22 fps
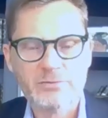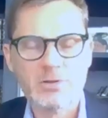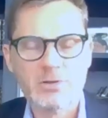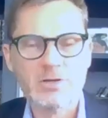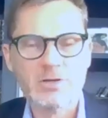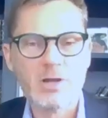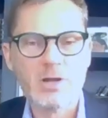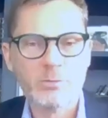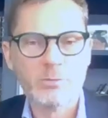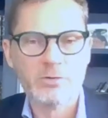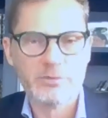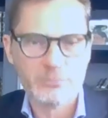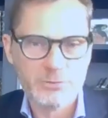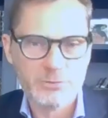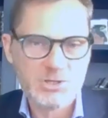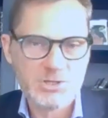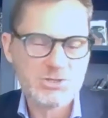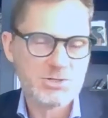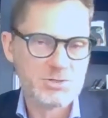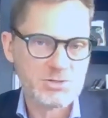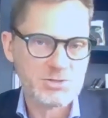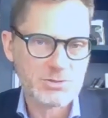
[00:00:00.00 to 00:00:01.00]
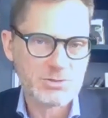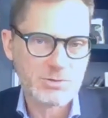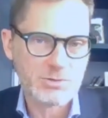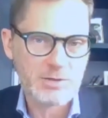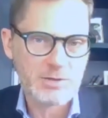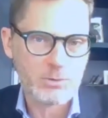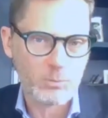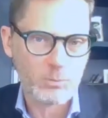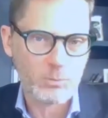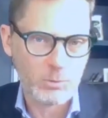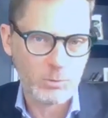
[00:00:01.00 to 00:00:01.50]
for a number of regions
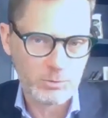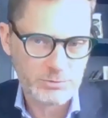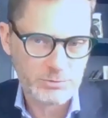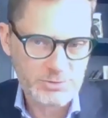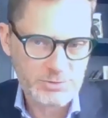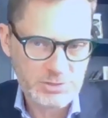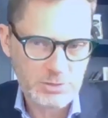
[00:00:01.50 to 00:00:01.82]
around the world.